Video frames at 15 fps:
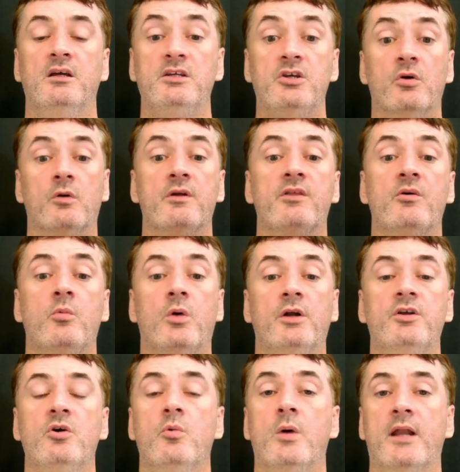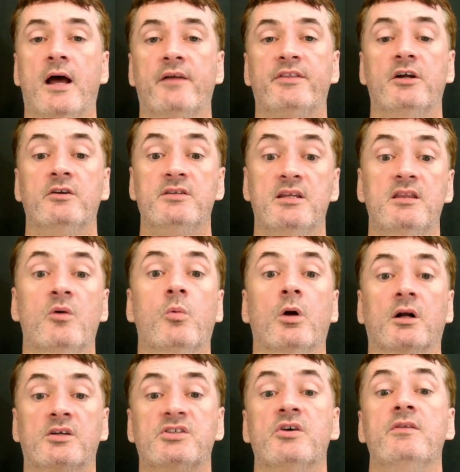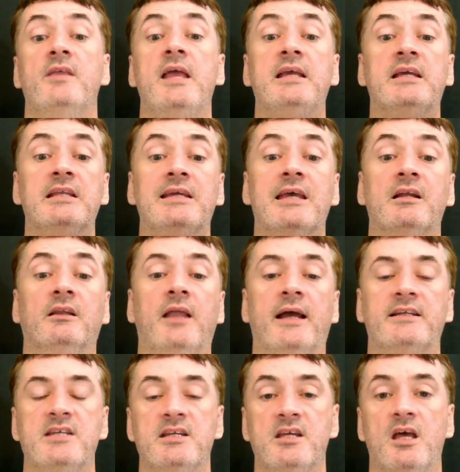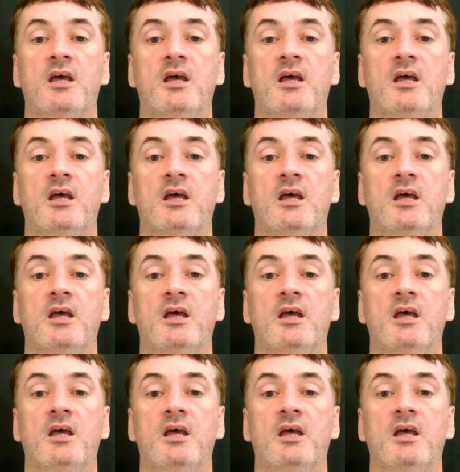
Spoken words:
You're the one who went out there and did the work so they can get elected.